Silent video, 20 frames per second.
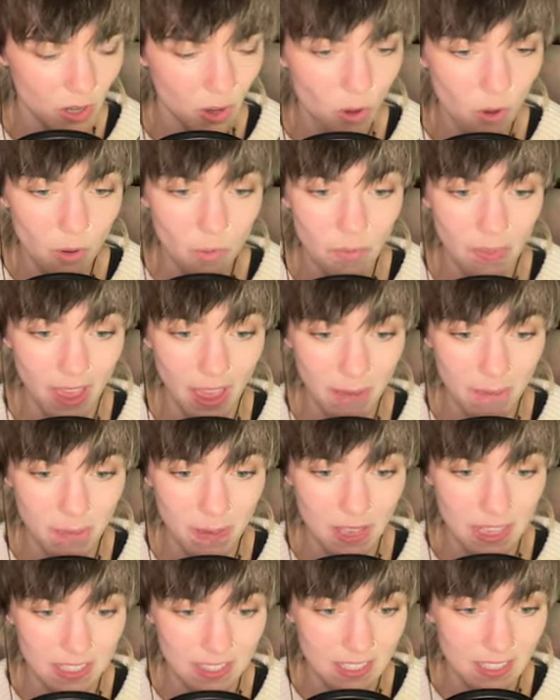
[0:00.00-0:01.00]
Oh, that
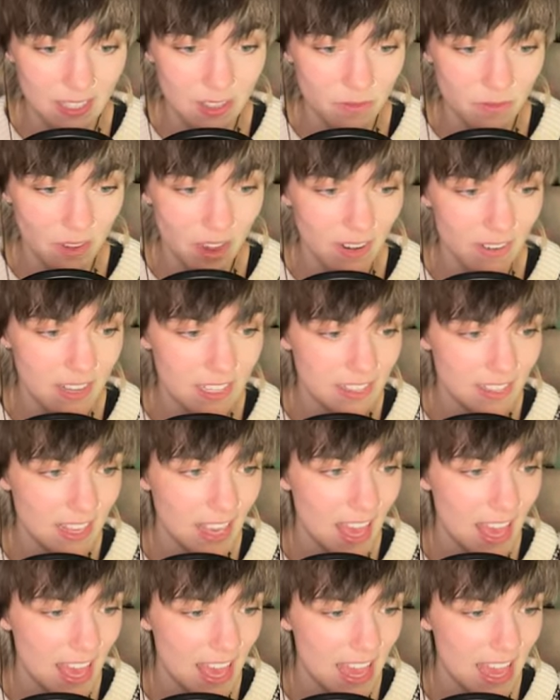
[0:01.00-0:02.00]
person's very
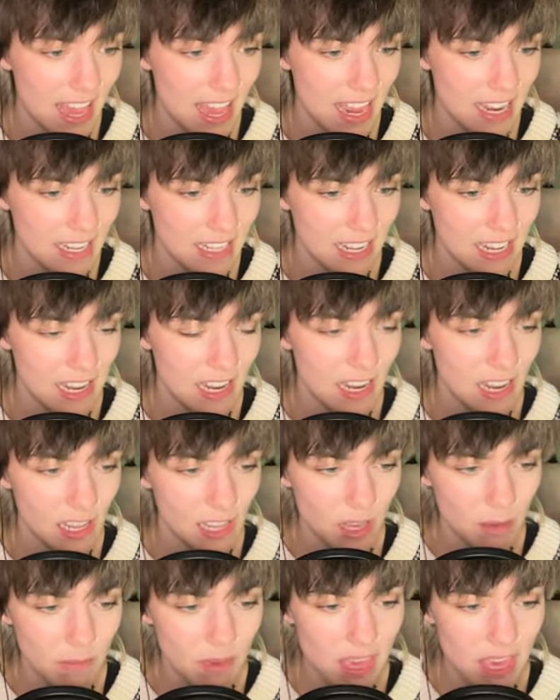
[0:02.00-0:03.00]
scared.
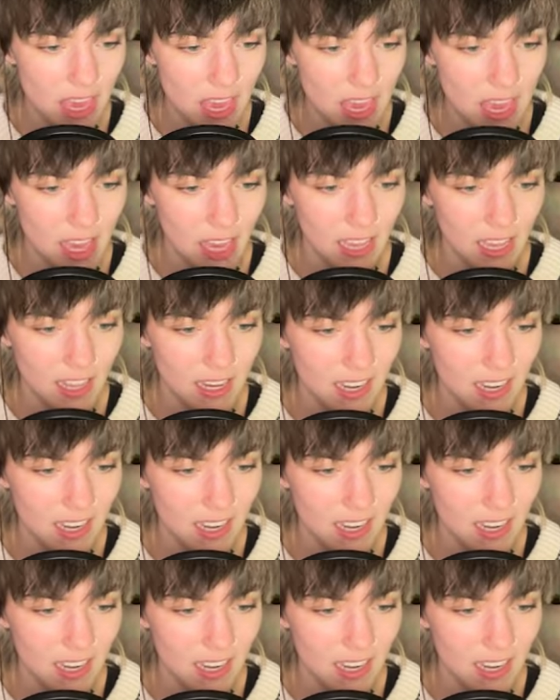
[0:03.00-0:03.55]
Look at me.